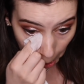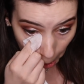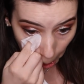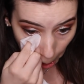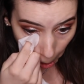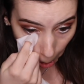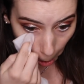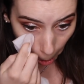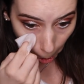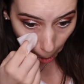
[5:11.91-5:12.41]

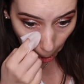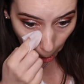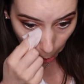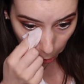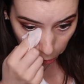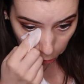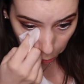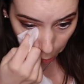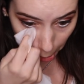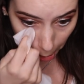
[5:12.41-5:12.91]

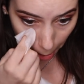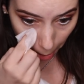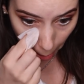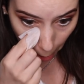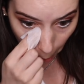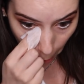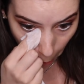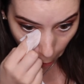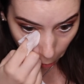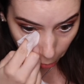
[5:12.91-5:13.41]
This is why I
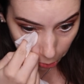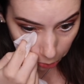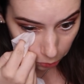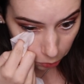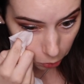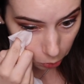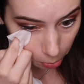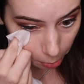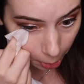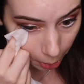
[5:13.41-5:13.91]
always
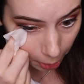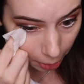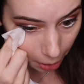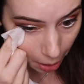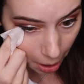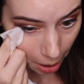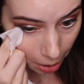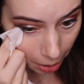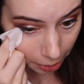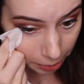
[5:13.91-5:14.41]
do
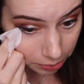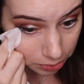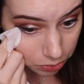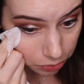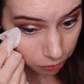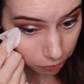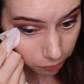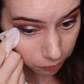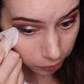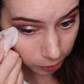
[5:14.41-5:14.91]
my
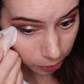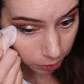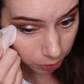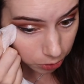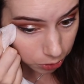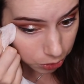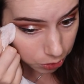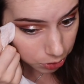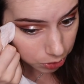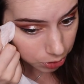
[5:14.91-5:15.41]
eyes
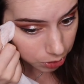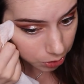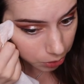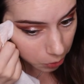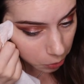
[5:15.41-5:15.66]
first.